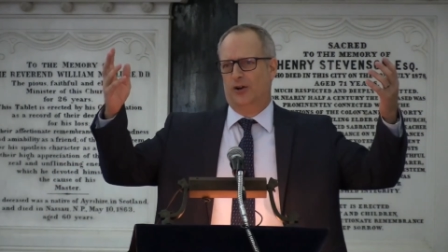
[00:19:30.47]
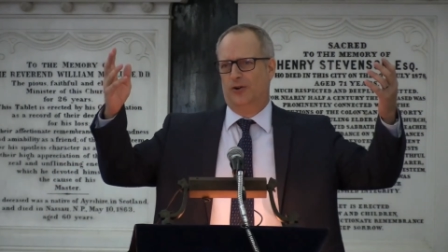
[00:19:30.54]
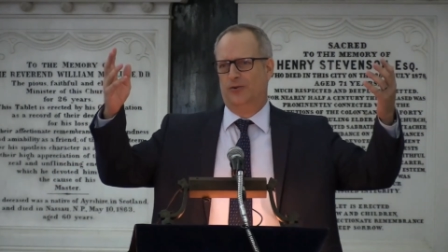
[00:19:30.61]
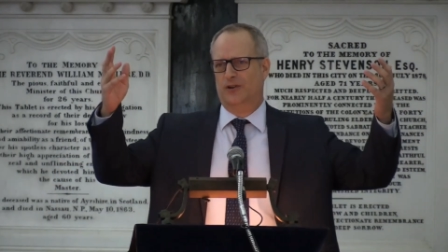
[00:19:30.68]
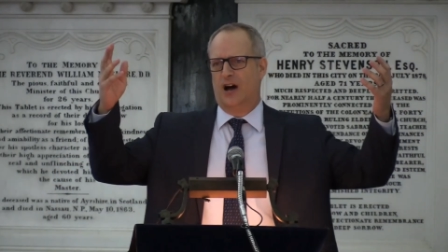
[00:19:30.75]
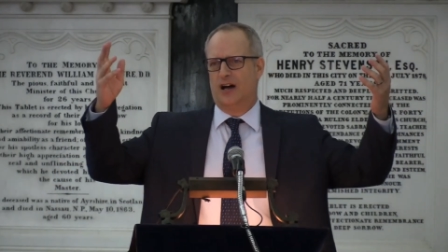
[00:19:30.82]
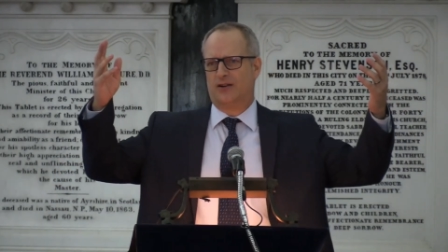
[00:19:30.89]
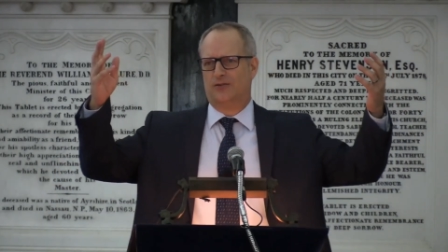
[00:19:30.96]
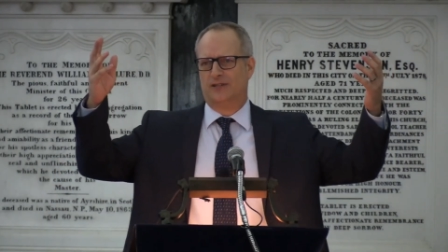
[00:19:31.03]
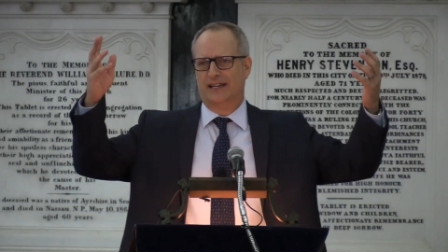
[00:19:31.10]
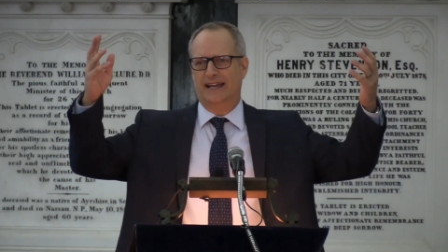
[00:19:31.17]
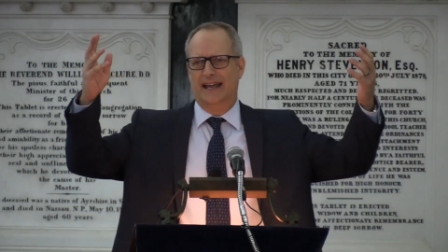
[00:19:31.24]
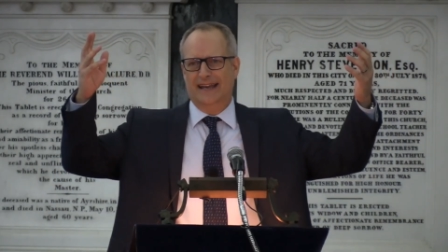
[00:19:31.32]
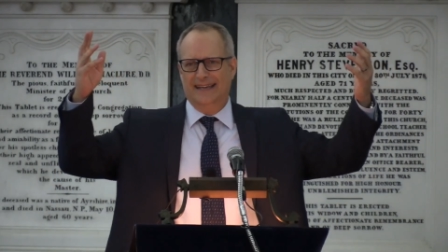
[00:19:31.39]
who not
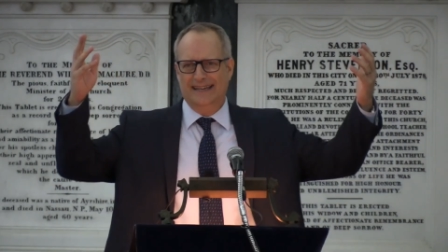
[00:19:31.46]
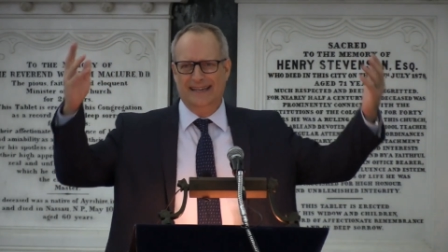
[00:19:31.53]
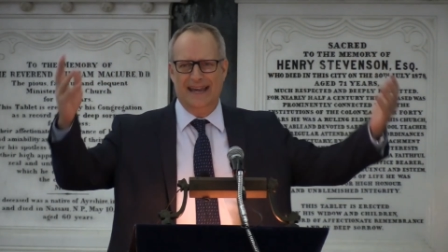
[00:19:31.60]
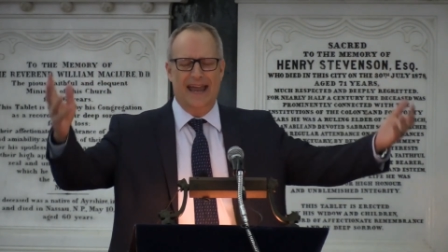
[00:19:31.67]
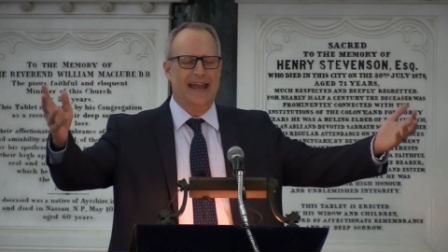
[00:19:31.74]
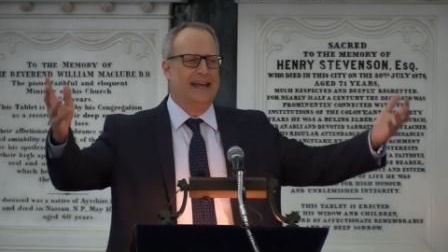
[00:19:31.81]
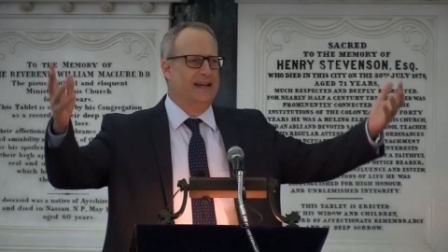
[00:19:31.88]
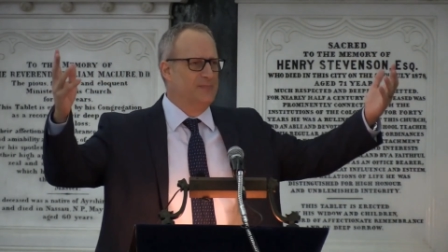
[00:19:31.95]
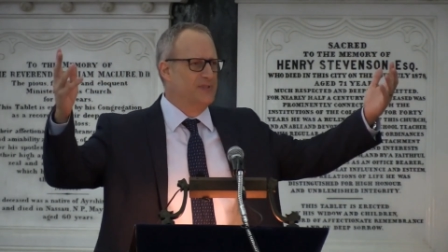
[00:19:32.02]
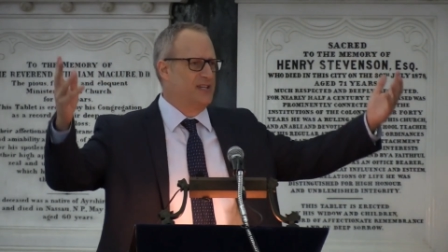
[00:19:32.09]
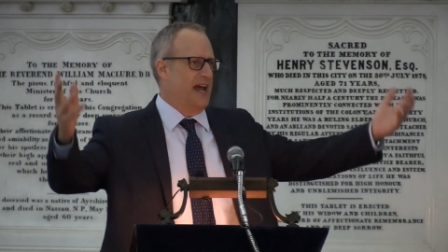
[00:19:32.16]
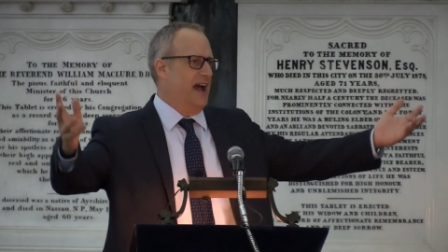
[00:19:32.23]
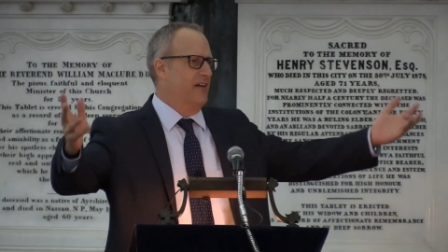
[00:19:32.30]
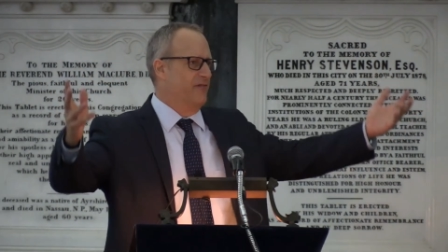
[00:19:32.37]
only
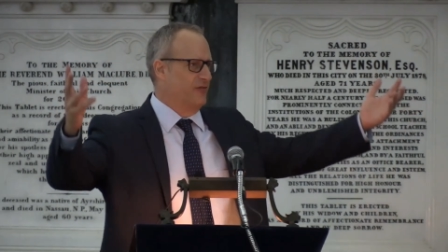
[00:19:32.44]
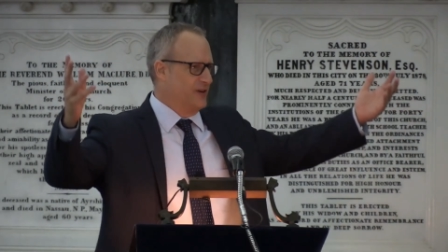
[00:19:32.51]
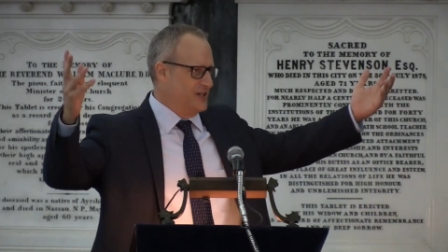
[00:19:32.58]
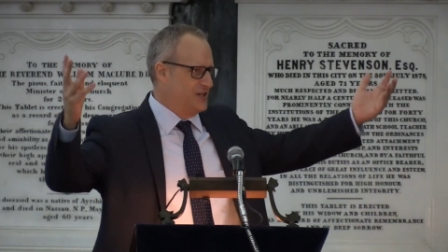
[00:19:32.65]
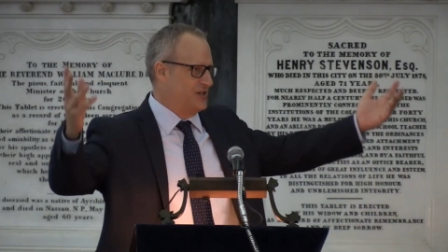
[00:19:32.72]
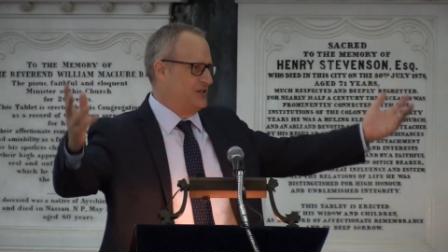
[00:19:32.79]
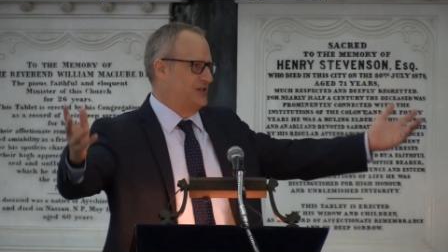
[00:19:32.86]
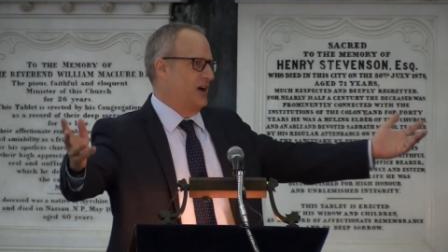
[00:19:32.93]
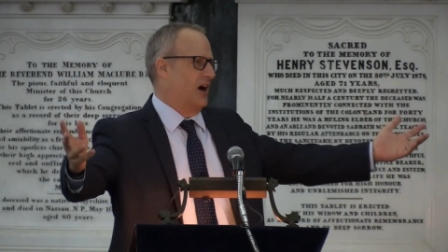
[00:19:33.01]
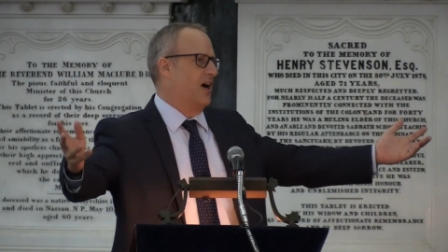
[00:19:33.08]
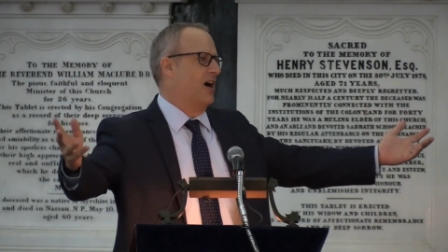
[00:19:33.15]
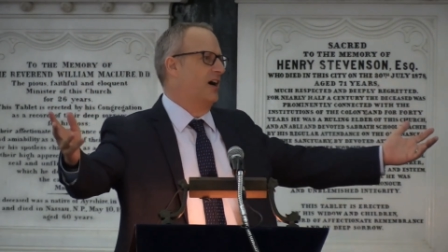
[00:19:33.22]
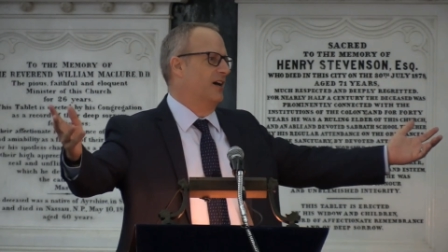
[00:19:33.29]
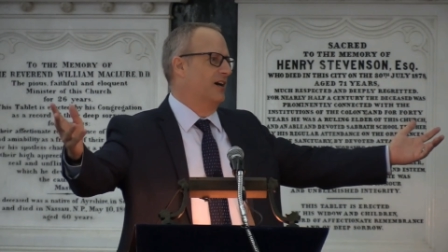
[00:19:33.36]
names every
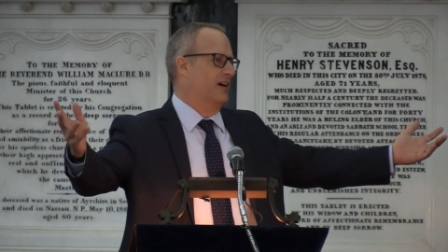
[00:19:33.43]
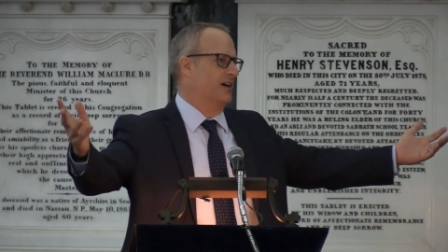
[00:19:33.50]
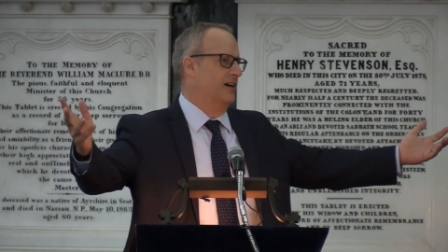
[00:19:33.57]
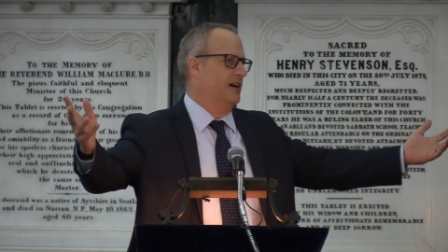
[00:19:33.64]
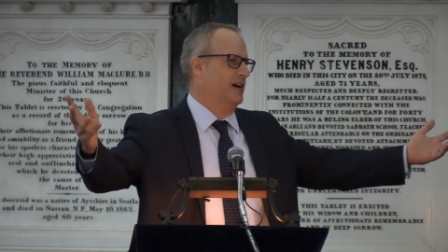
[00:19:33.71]
star,